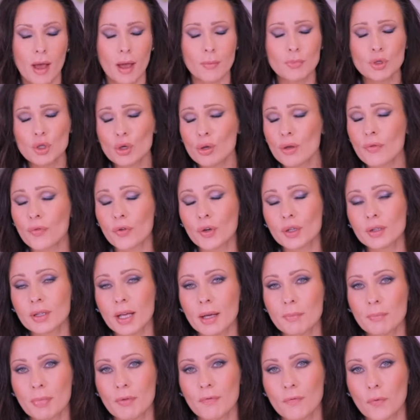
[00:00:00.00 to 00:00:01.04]
I'm sure you've heard
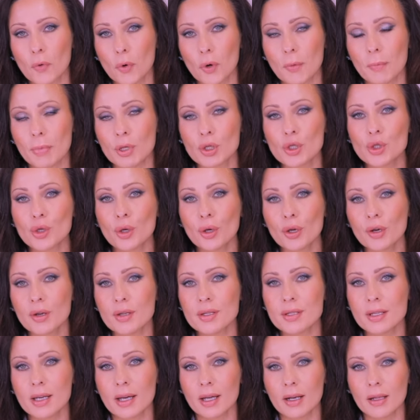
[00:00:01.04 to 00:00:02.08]
that before, but sugar
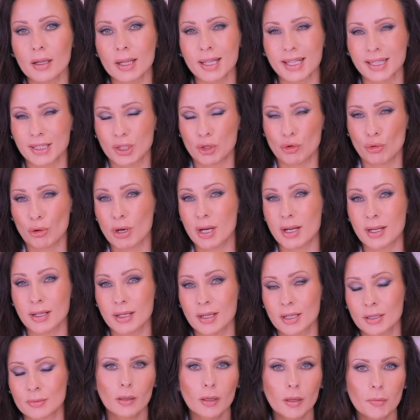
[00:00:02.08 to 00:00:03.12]
is kind of like a drug.
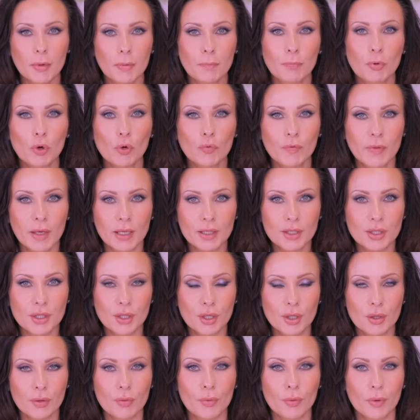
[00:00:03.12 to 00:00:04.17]
Let me prove that to
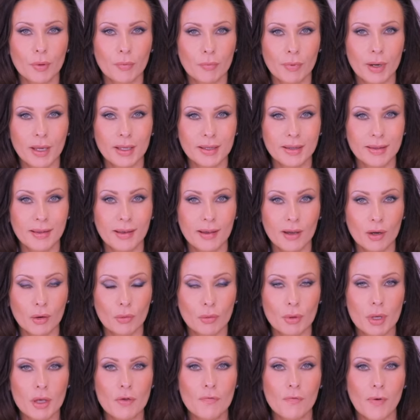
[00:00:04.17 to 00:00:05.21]
you right
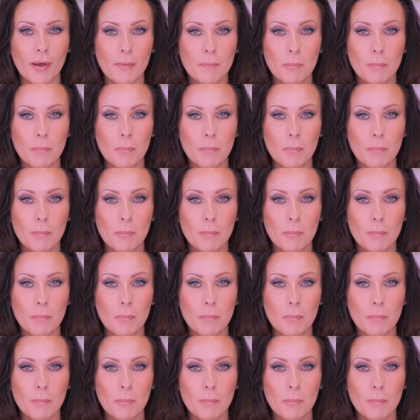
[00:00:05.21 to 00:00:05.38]
now. If I